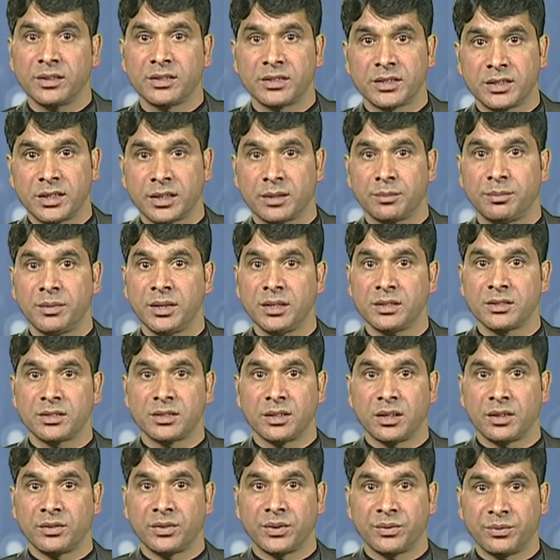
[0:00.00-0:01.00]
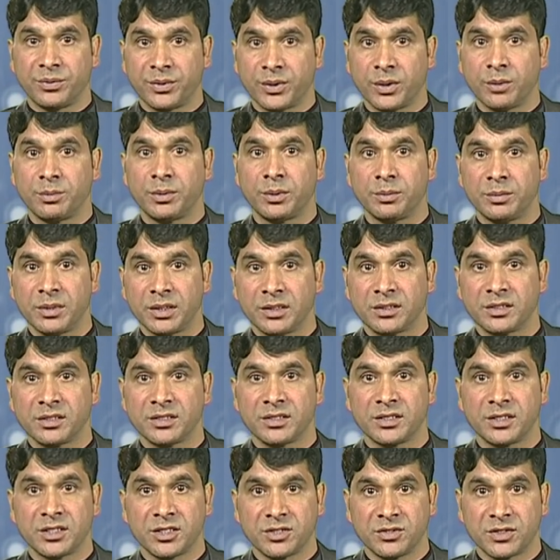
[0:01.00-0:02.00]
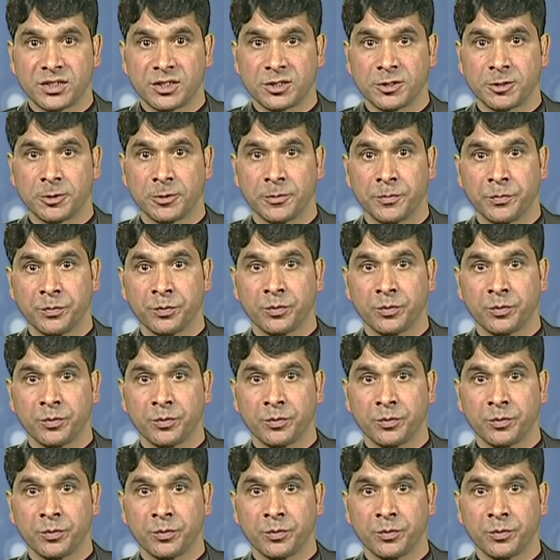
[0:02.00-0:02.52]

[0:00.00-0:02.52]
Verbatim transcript: segments of a problematic situation,